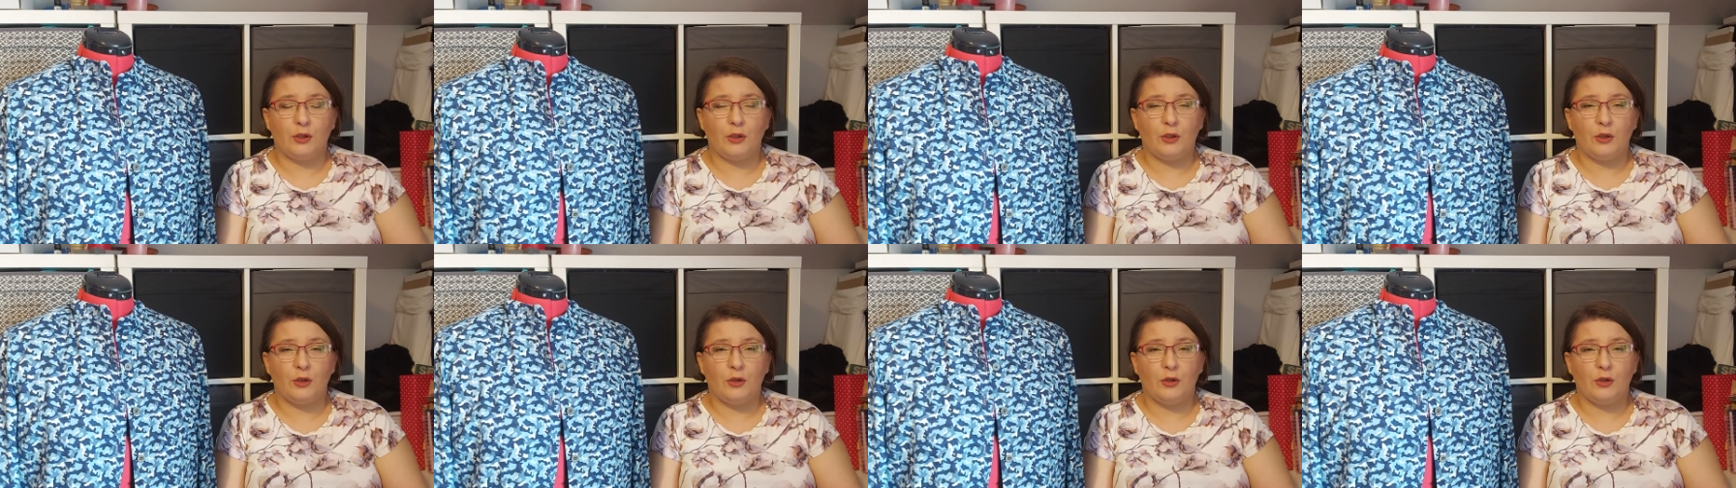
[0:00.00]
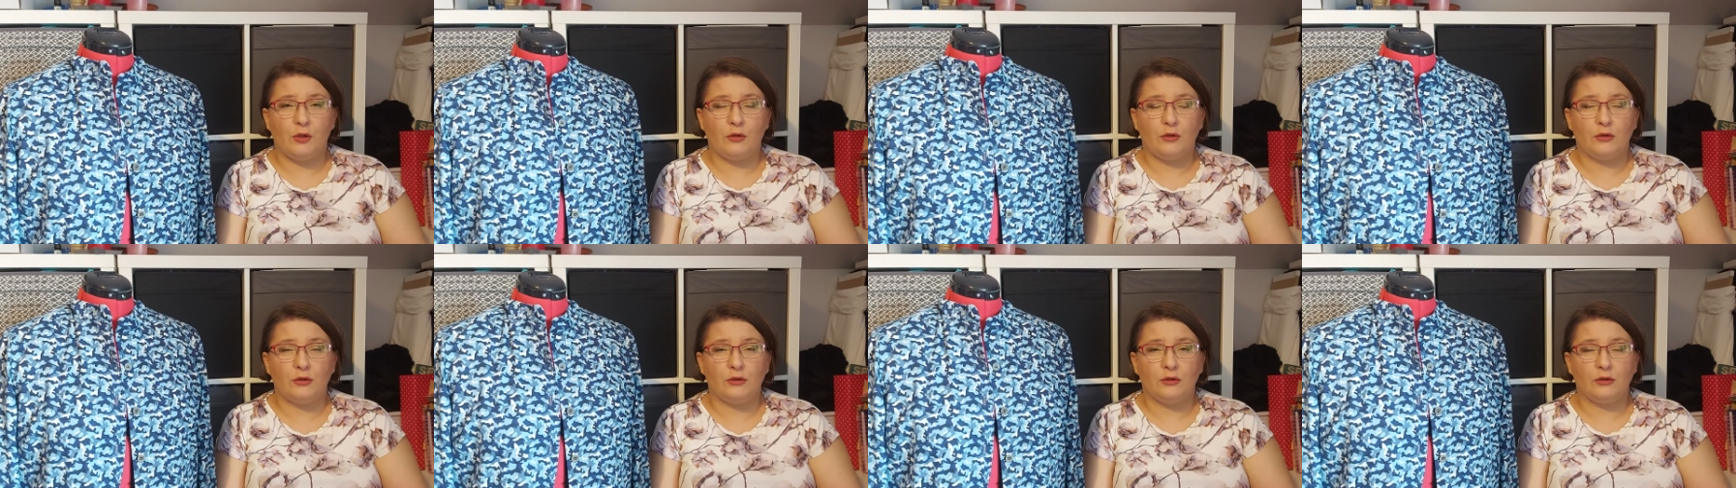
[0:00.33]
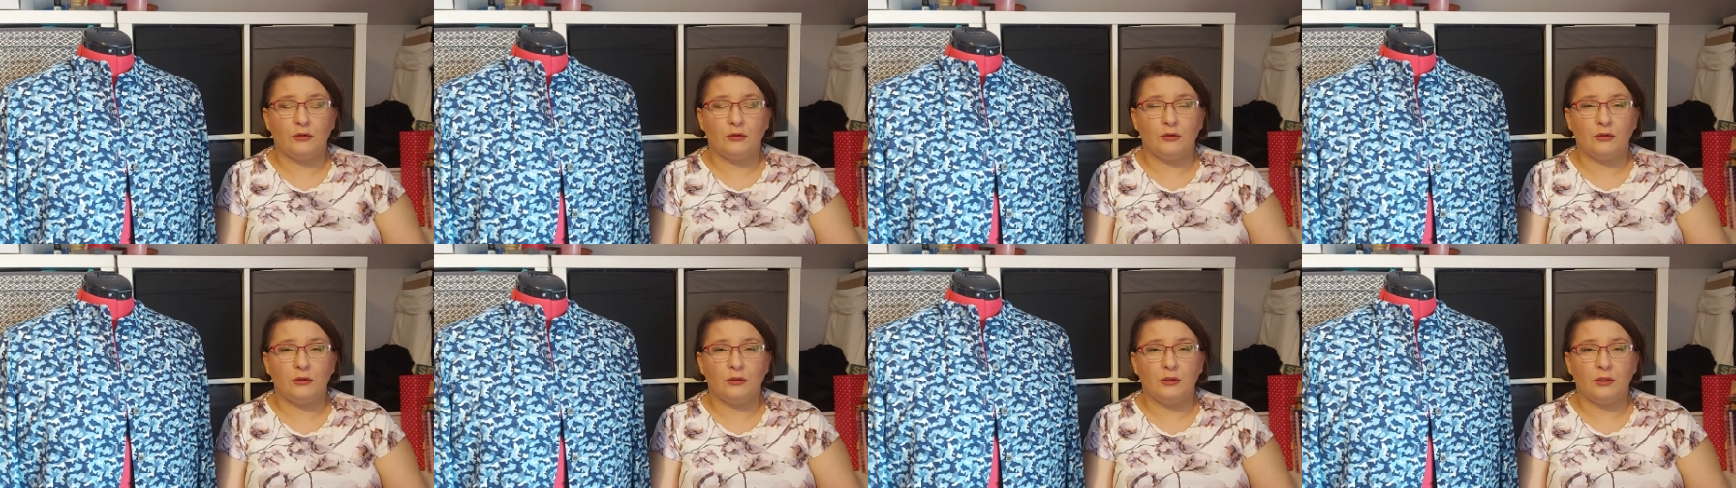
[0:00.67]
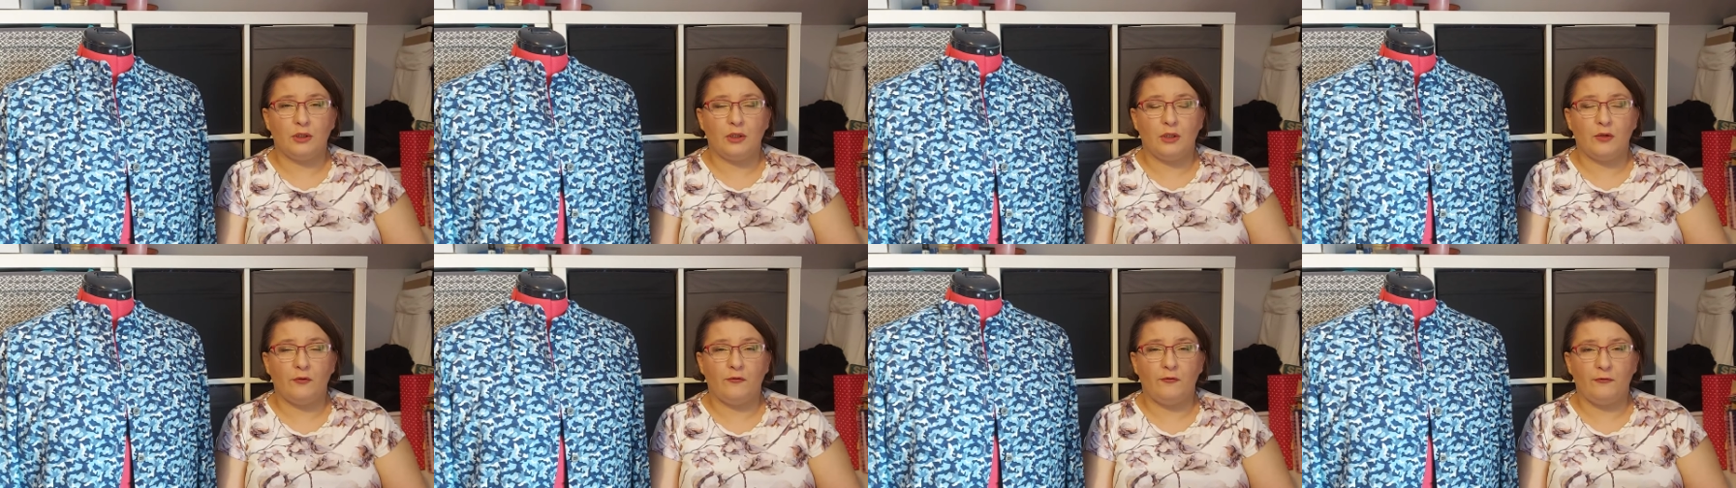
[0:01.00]
on
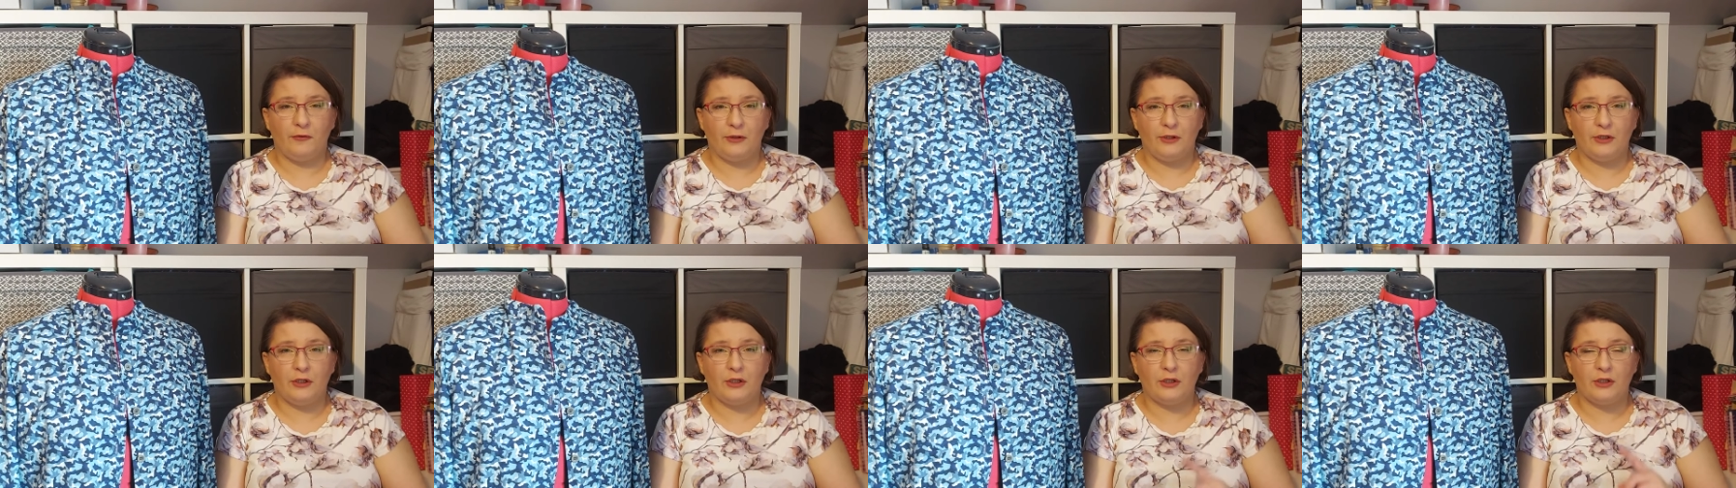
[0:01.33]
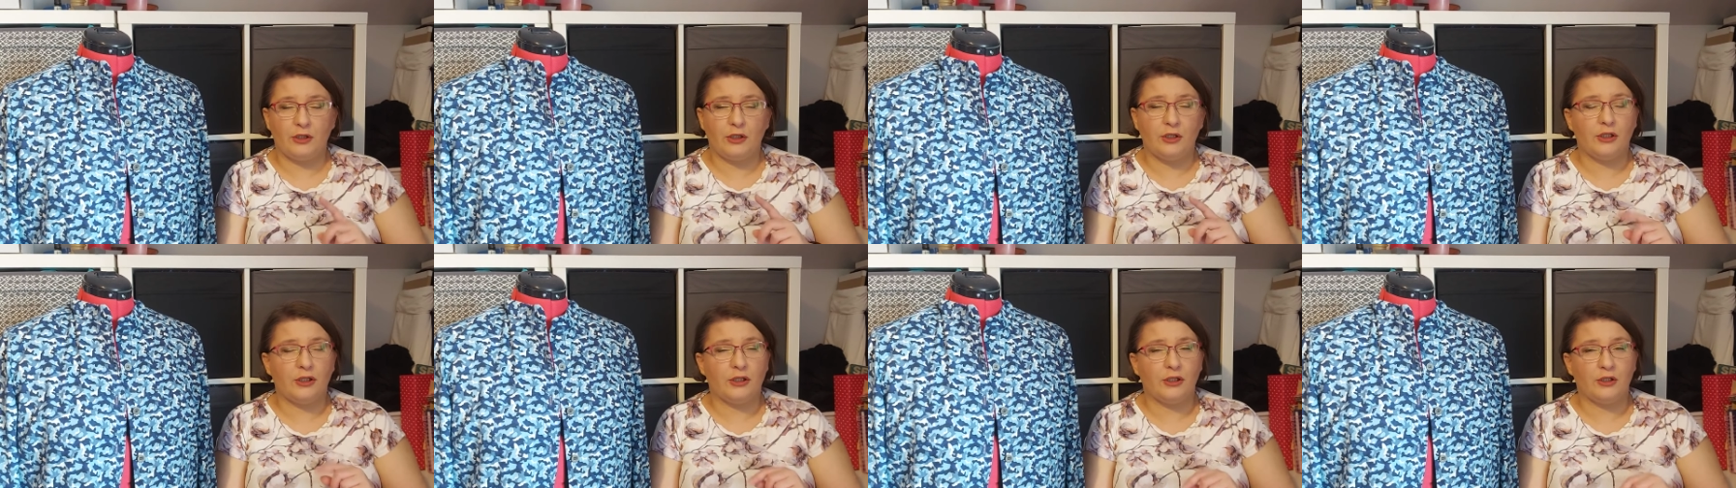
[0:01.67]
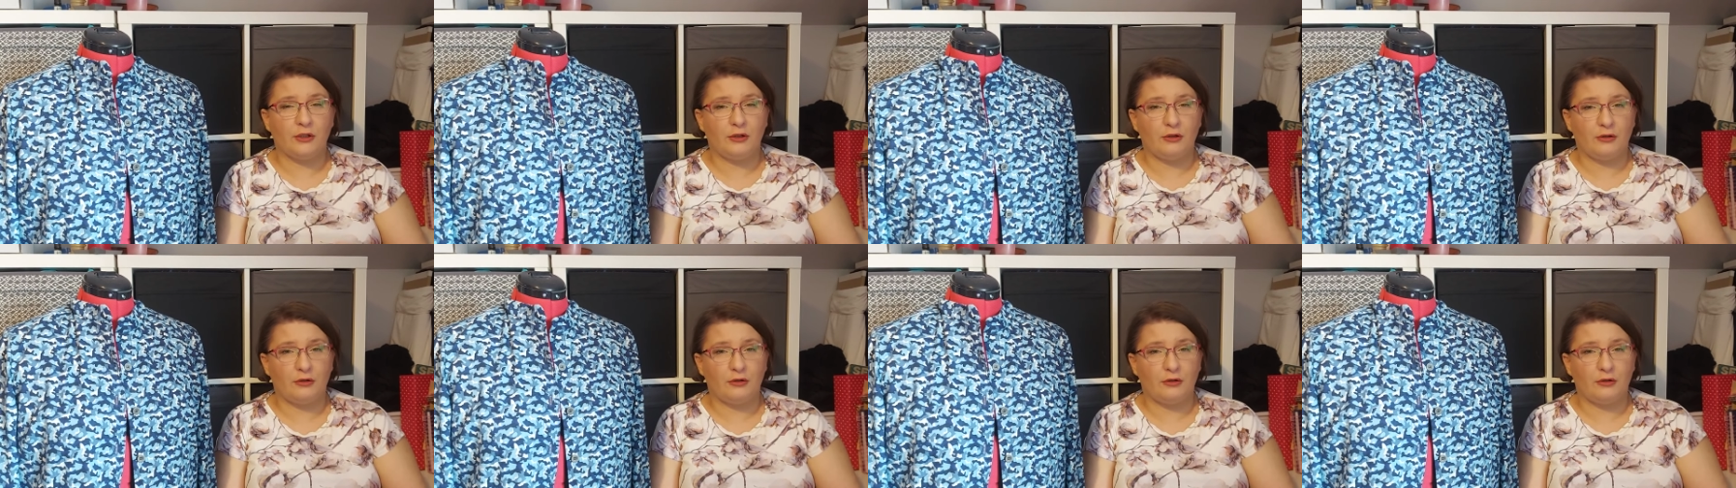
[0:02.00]
finishing